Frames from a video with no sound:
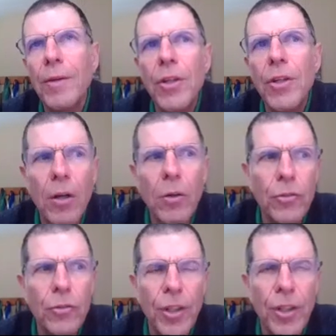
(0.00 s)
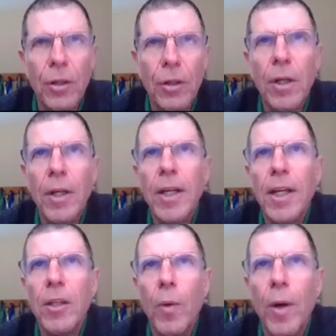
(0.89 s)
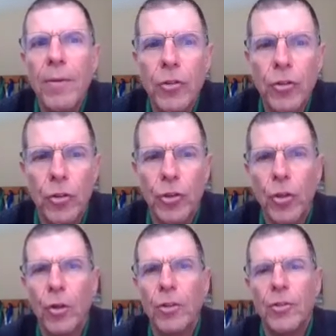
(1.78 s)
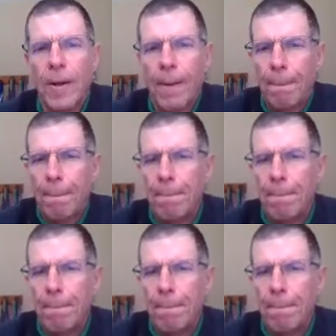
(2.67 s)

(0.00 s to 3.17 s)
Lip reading: even no tier in the way of a surcharge.